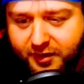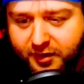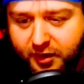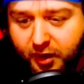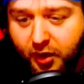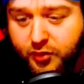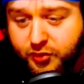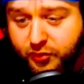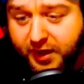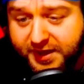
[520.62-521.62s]
Oh, you
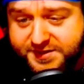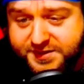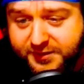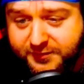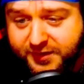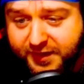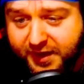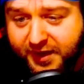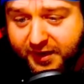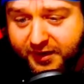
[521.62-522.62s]
got some of
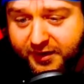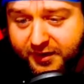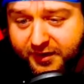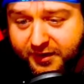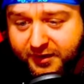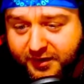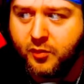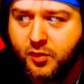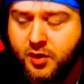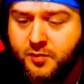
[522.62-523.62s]
that.
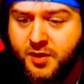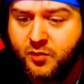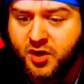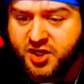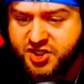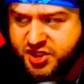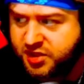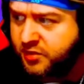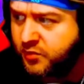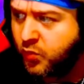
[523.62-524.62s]
What am I watching?
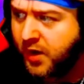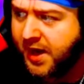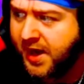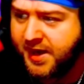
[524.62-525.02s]
Why?